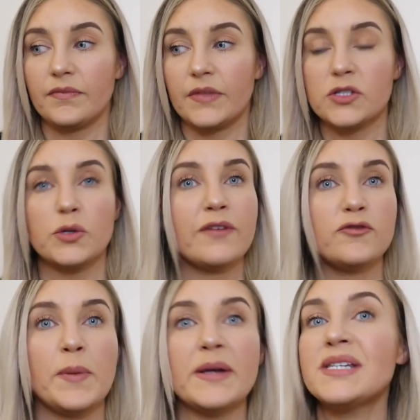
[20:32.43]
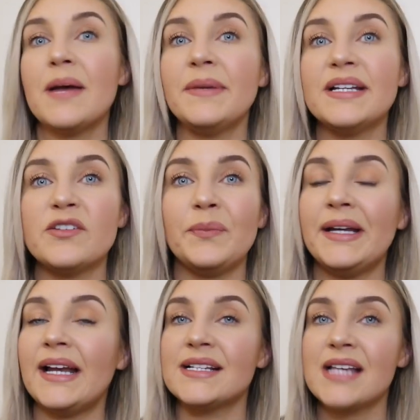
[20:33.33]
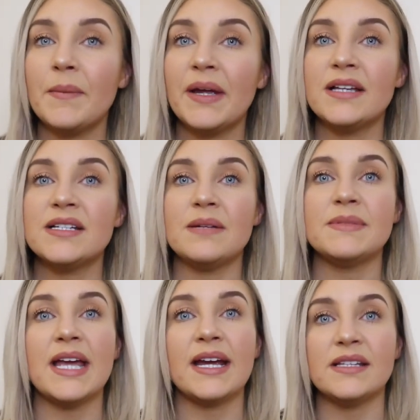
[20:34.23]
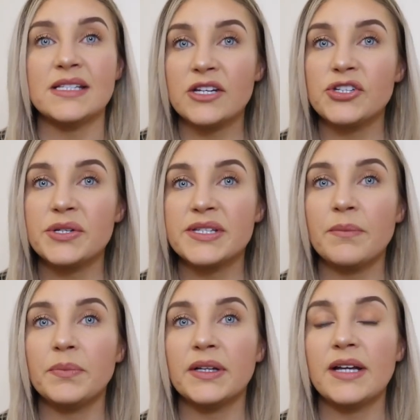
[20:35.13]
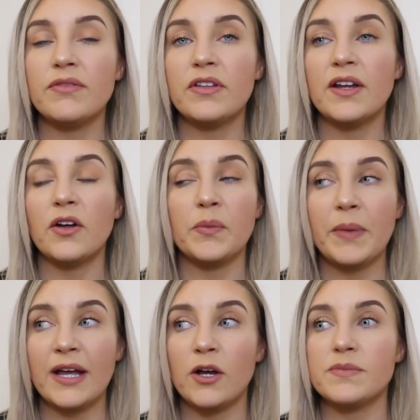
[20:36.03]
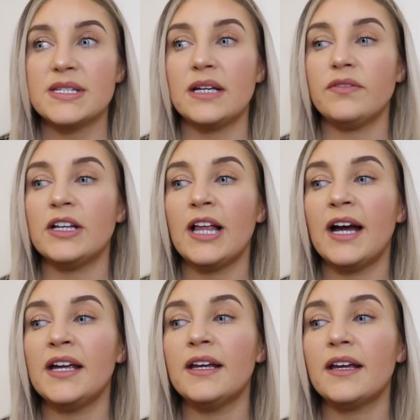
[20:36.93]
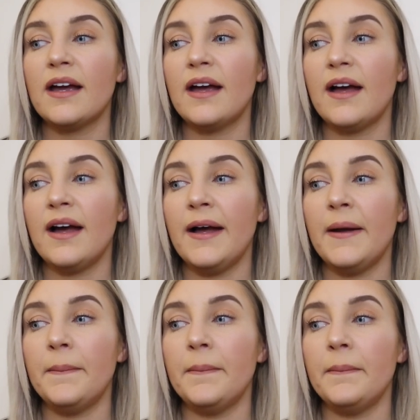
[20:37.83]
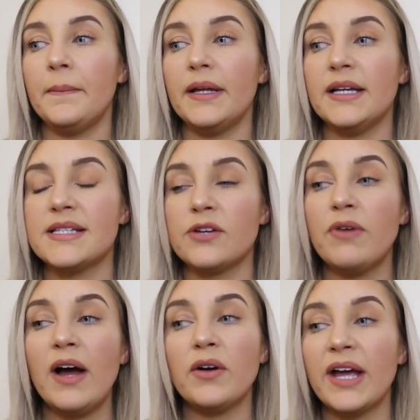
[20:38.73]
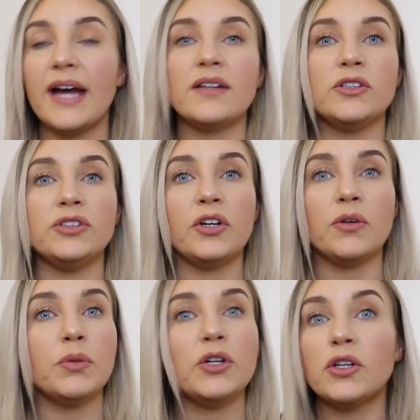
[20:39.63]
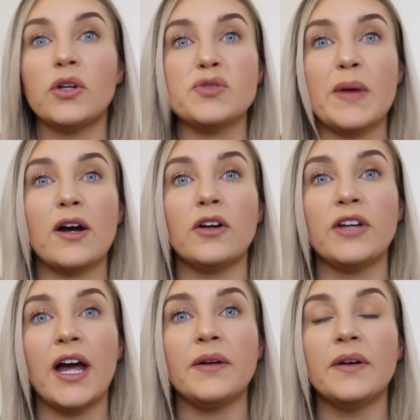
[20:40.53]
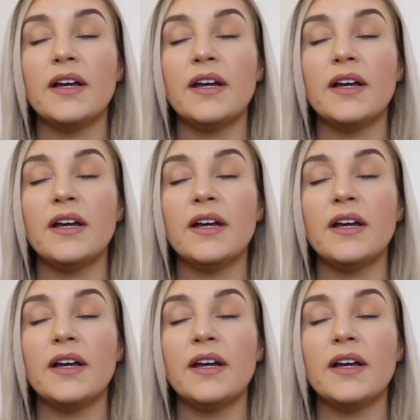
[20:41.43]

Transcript: So after about 10 minutes of being examined and him taking the tissue sample and everything, or the biopsy if you like, he said, right, okay, Helen, you can put your clothes back on now